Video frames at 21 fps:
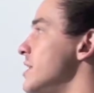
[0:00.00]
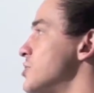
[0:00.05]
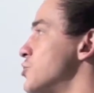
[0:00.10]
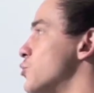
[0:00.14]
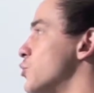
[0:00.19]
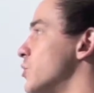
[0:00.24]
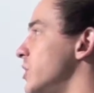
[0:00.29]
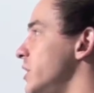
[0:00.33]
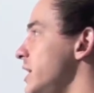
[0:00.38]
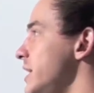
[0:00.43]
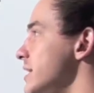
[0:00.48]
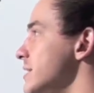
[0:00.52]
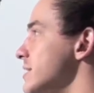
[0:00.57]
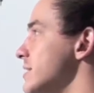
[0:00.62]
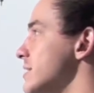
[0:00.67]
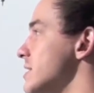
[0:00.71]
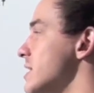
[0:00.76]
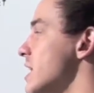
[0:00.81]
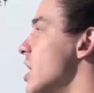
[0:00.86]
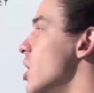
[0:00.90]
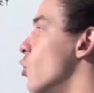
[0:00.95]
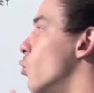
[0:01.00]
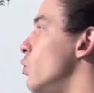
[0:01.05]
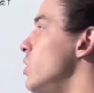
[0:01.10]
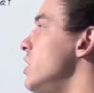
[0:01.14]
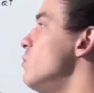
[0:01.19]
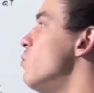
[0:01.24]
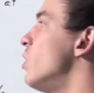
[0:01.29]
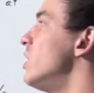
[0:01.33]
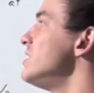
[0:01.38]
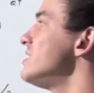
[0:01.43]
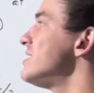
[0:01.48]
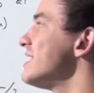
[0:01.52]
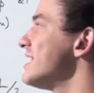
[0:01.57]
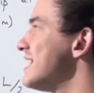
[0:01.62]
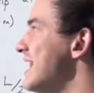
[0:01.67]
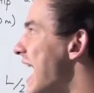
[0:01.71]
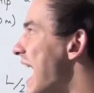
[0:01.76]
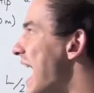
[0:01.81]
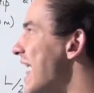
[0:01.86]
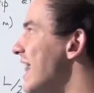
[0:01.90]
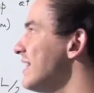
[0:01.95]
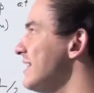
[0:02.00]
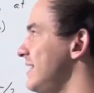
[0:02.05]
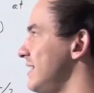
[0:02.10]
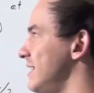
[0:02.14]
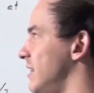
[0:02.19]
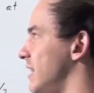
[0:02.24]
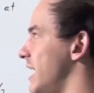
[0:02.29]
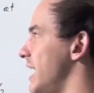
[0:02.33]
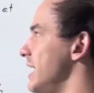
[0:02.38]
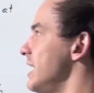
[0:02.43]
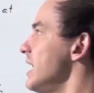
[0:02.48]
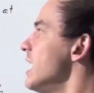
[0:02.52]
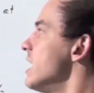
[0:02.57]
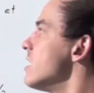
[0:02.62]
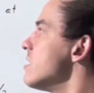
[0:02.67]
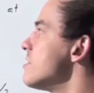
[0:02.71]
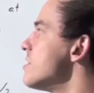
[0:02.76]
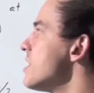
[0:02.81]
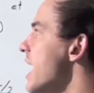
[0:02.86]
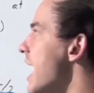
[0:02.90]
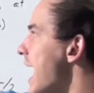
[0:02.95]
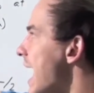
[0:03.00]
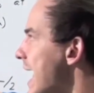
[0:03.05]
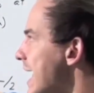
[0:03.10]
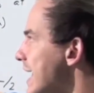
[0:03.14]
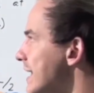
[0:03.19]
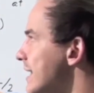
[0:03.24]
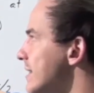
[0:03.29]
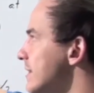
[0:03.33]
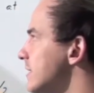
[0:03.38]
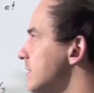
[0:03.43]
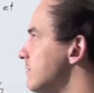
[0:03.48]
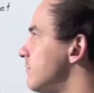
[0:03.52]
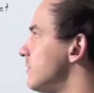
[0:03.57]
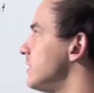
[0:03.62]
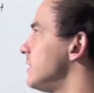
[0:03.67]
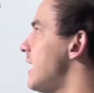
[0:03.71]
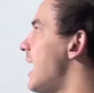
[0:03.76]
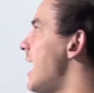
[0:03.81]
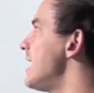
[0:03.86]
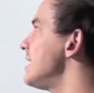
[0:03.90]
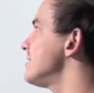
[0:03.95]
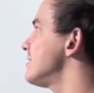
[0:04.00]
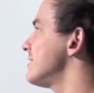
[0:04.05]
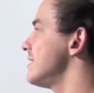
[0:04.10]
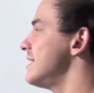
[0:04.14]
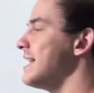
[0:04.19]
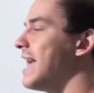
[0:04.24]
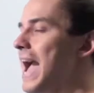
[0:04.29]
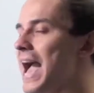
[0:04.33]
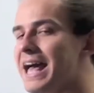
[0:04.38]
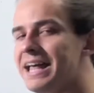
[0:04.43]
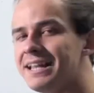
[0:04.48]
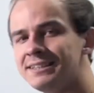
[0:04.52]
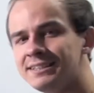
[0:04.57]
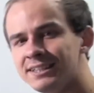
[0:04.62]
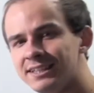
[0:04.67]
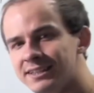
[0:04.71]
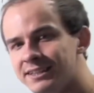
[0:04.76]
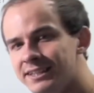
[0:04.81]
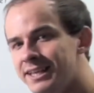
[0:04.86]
it is released. We want to calculate the angular velocity and the